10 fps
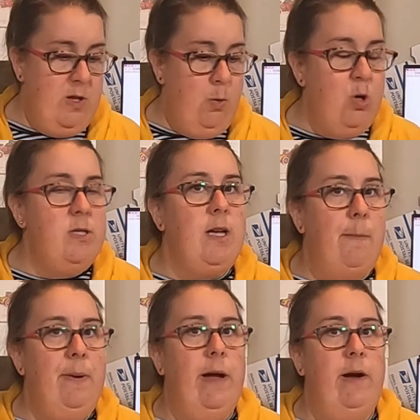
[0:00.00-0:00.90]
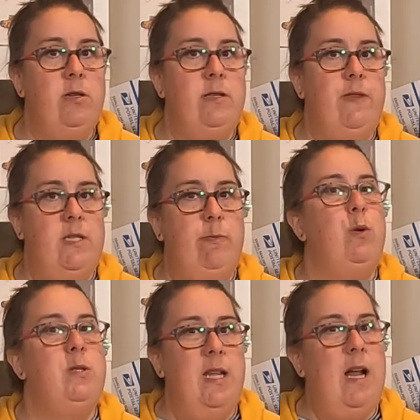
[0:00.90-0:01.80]
There were some pairs of these
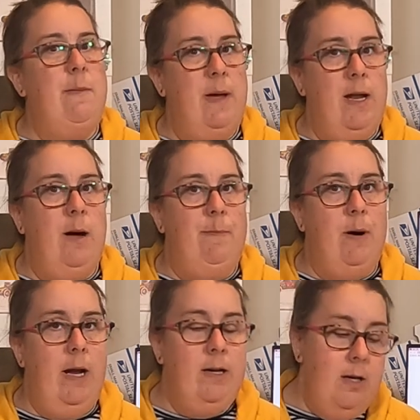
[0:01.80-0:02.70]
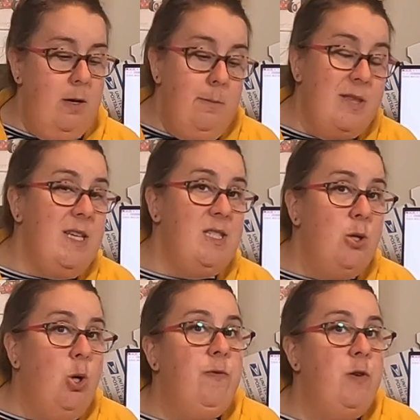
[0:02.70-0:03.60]
boots that I paid up on, but they
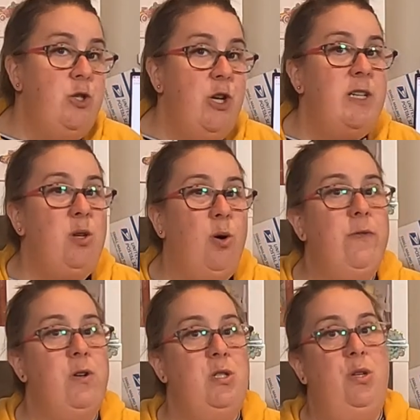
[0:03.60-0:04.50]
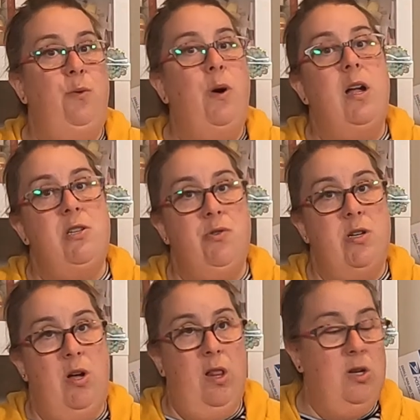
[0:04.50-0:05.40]
sold for just over
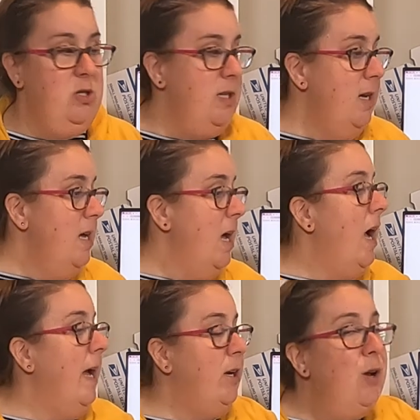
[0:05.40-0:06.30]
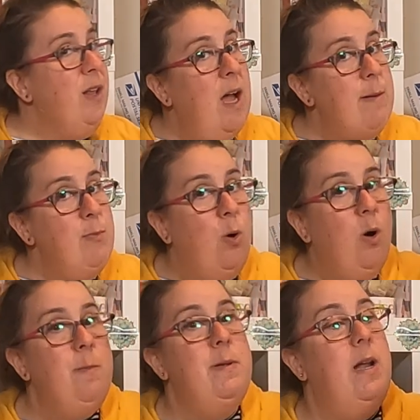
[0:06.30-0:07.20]
$200. I could have got
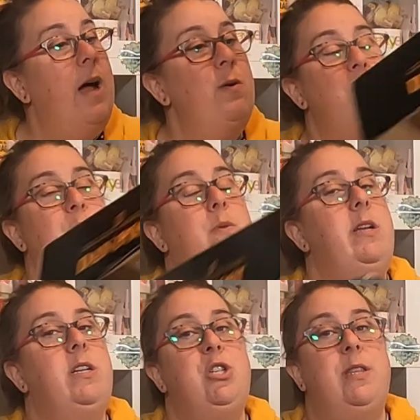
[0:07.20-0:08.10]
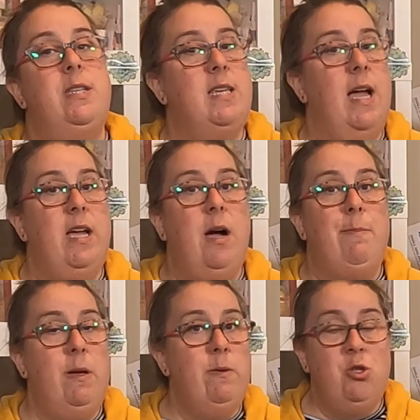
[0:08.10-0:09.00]
more, but I was just ready to shut this guy
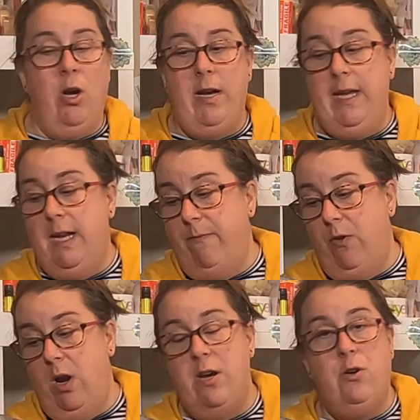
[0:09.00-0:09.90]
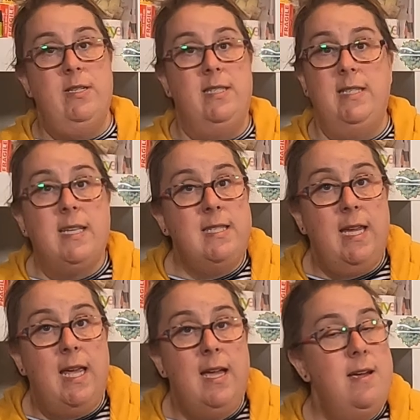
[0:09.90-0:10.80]
up. He was trying to get them for
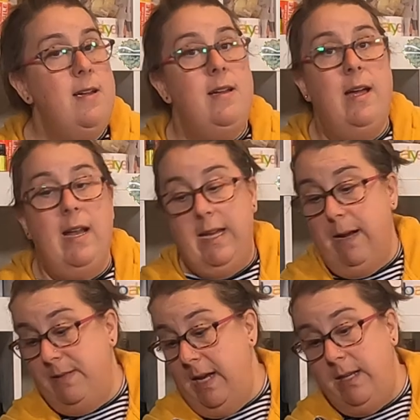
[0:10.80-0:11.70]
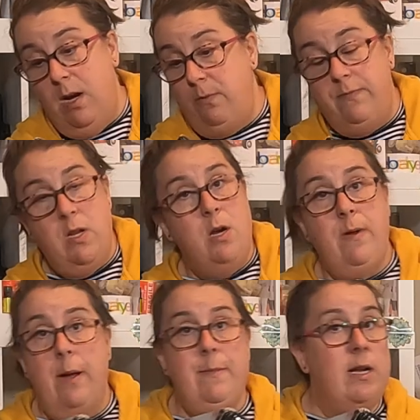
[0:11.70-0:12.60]
$160, and I kept saying, no,
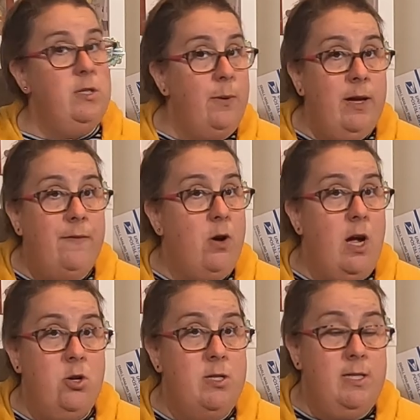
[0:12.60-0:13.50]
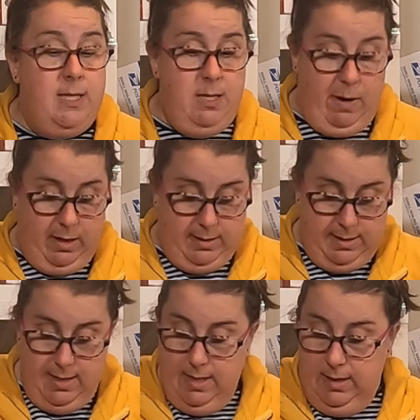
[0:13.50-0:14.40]
I'm not doing it for $160.